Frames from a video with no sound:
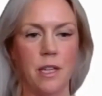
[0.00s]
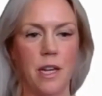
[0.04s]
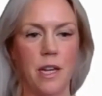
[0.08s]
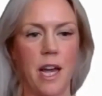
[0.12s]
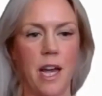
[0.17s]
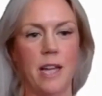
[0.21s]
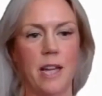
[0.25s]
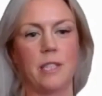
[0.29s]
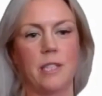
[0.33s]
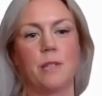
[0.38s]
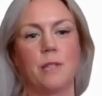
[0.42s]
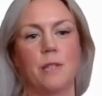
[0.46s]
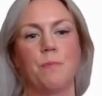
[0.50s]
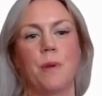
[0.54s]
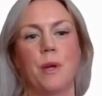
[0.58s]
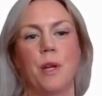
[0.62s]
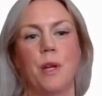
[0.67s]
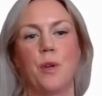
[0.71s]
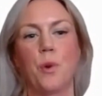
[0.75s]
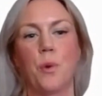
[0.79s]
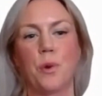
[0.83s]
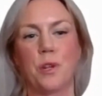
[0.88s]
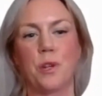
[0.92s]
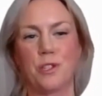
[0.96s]
And
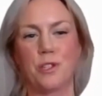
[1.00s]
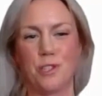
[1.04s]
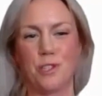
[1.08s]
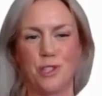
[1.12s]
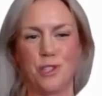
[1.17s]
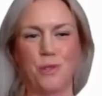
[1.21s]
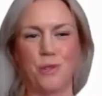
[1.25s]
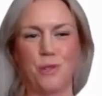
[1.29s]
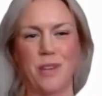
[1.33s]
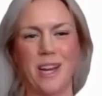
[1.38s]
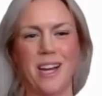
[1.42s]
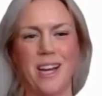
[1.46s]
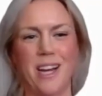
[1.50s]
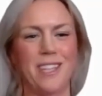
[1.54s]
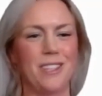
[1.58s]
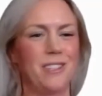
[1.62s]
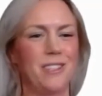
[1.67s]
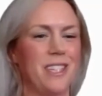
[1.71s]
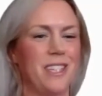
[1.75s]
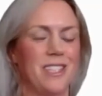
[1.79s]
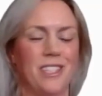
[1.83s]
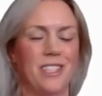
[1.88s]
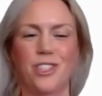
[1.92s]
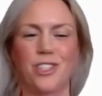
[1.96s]
in order to do that, you
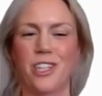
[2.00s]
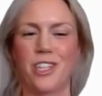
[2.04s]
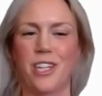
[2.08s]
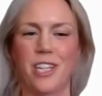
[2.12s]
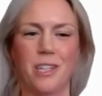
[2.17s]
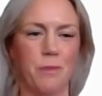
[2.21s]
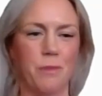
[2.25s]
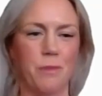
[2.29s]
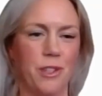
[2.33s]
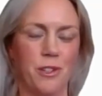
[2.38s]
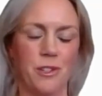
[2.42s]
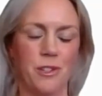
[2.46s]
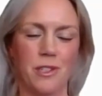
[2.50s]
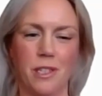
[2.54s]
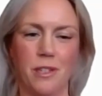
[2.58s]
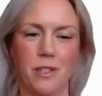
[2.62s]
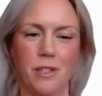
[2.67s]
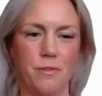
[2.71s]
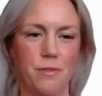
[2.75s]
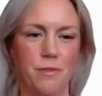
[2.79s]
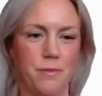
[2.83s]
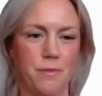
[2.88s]
need to check in with yourself.